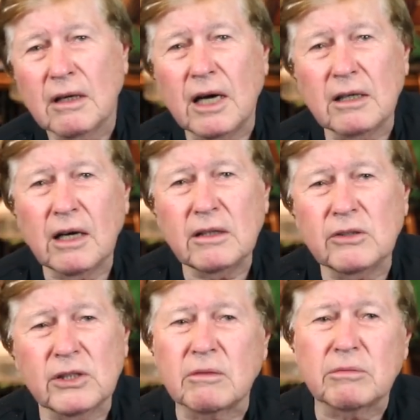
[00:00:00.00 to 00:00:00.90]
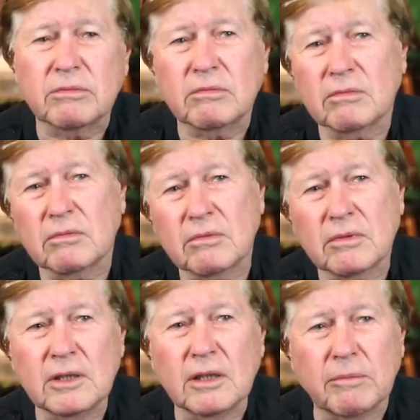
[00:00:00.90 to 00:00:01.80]
I used to,
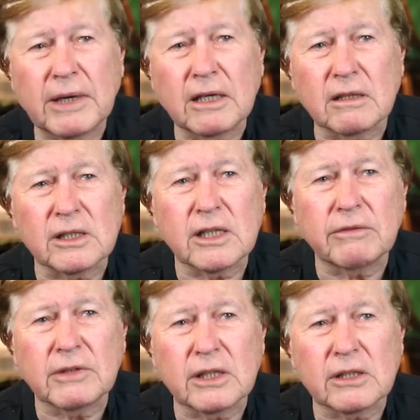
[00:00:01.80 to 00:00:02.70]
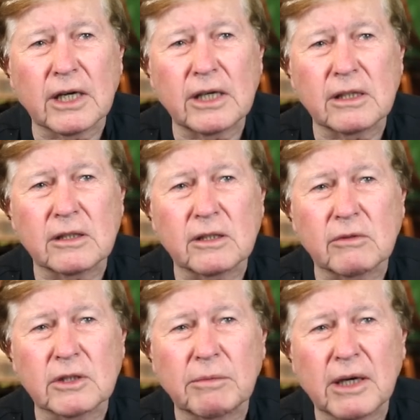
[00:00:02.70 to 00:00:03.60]
you know, back in the 70s and 80s, it
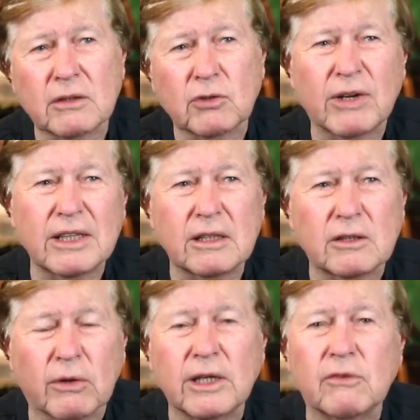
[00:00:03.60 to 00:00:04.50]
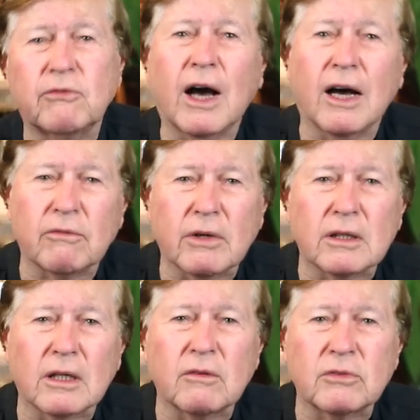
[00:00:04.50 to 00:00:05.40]
was about 20, 25
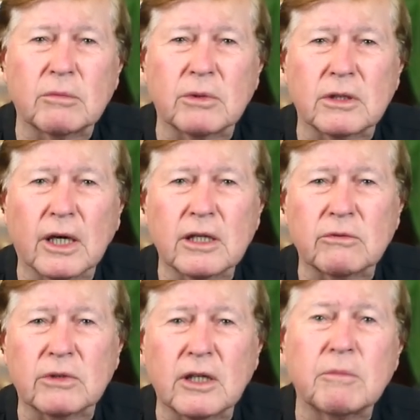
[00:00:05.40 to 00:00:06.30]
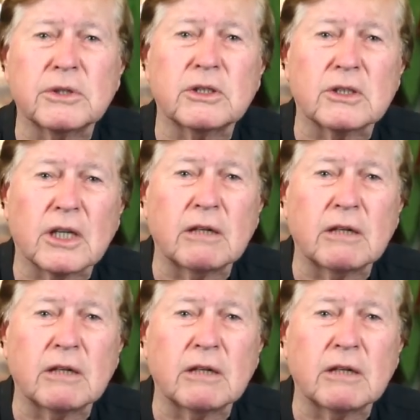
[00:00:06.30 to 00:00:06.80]
uncomfortable days with temperatures